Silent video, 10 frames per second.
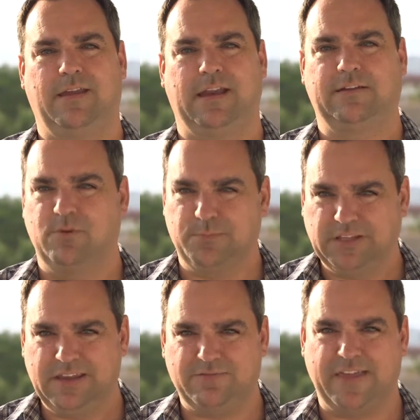And if you
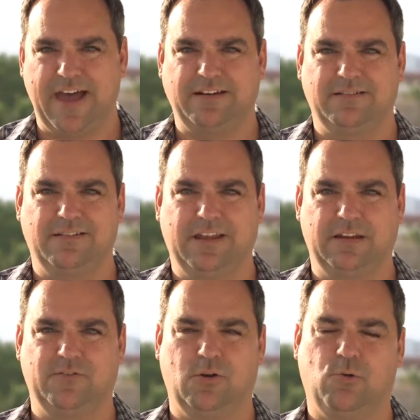believe that, and
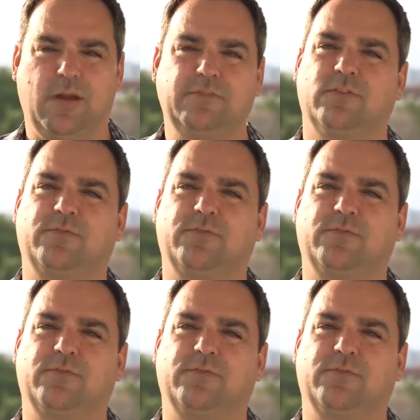if you're grateful